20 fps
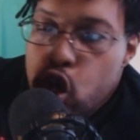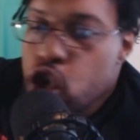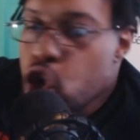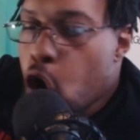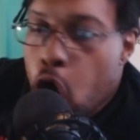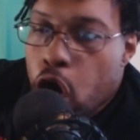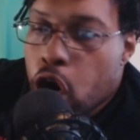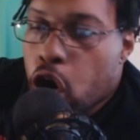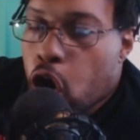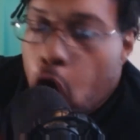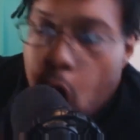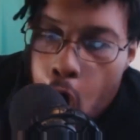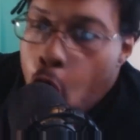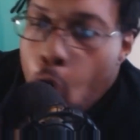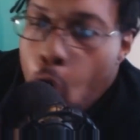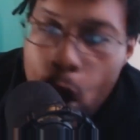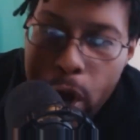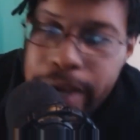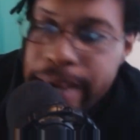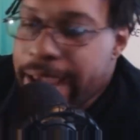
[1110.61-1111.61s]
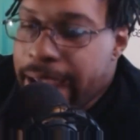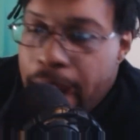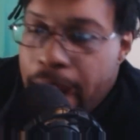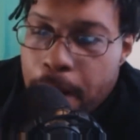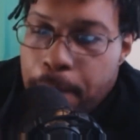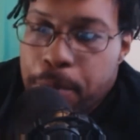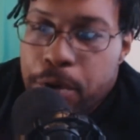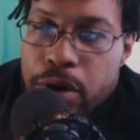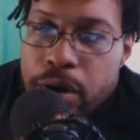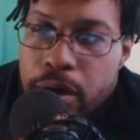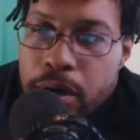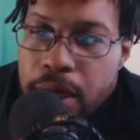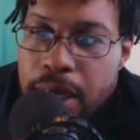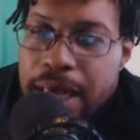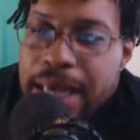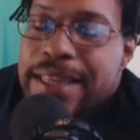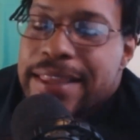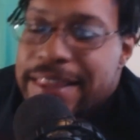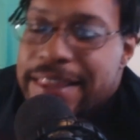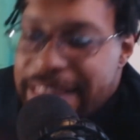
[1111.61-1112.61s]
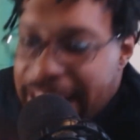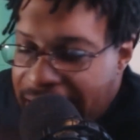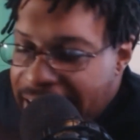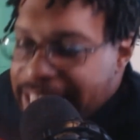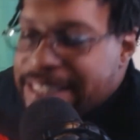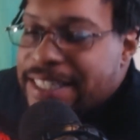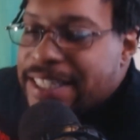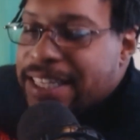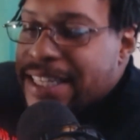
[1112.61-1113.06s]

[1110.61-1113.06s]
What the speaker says: in New York on camera.